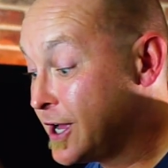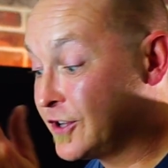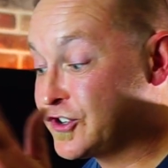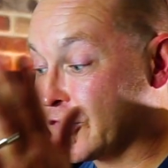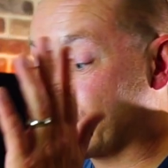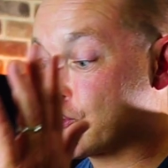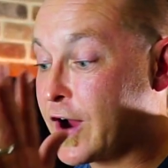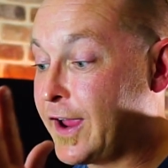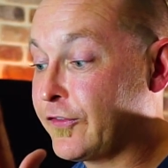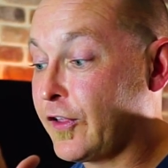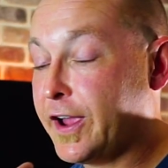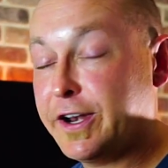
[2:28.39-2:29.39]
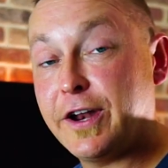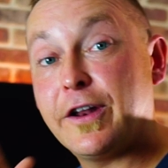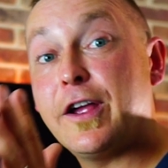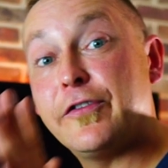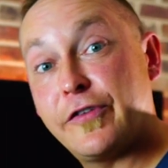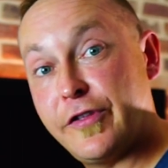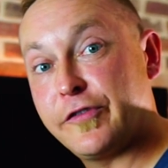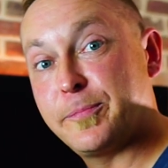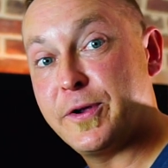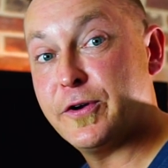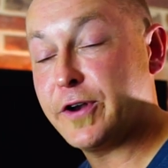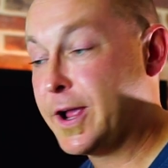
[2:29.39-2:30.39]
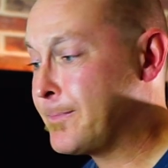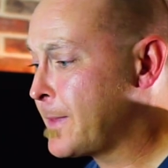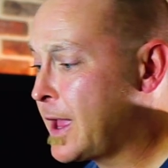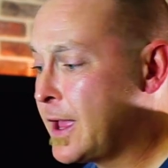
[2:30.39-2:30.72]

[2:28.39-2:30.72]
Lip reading: just translated into this beauty.